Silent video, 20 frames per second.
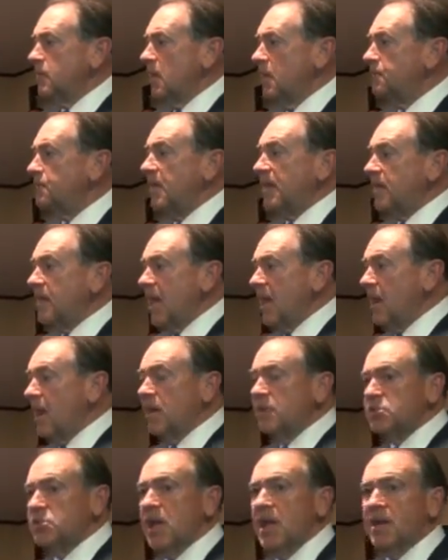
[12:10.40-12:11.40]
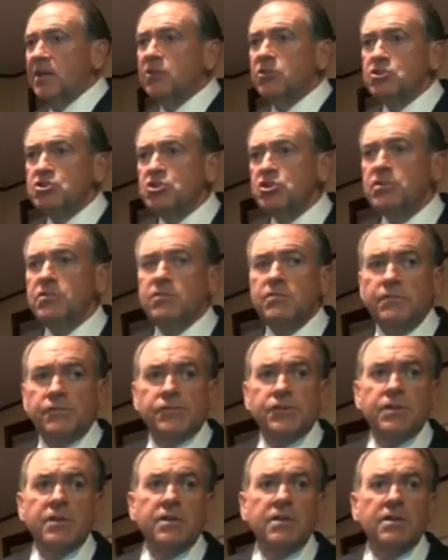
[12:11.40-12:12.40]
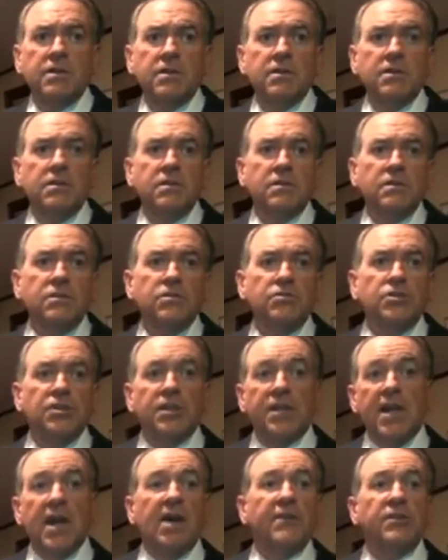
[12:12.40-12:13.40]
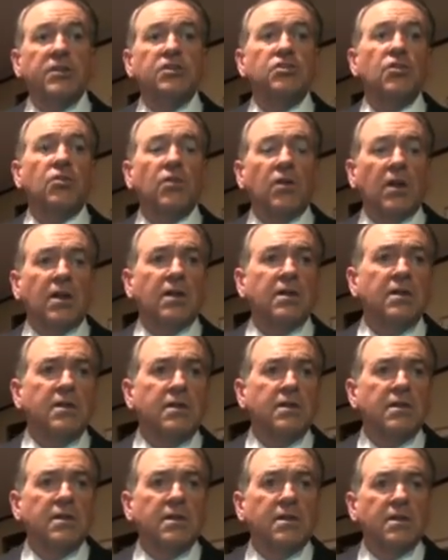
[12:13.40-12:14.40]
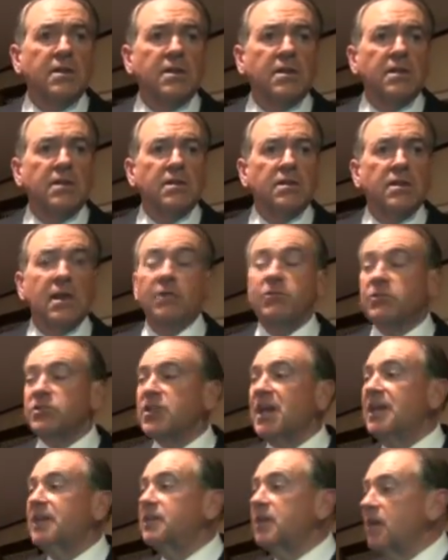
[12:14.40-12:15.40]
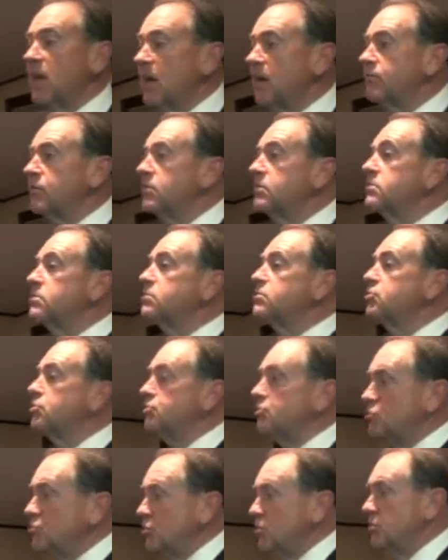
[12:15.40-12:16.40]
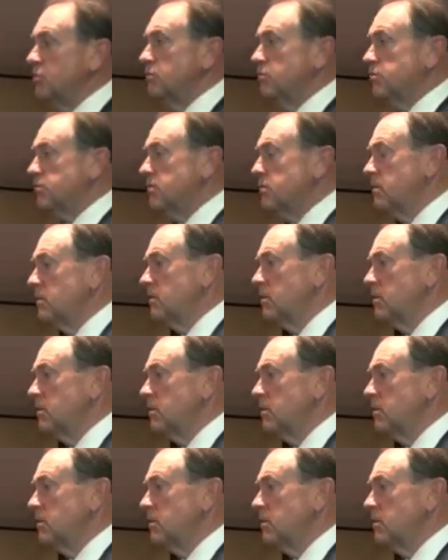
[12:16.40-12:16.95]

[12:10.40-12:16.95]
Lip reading: If they cannot take the Jews to the oven door, they will take the oven to the Jews.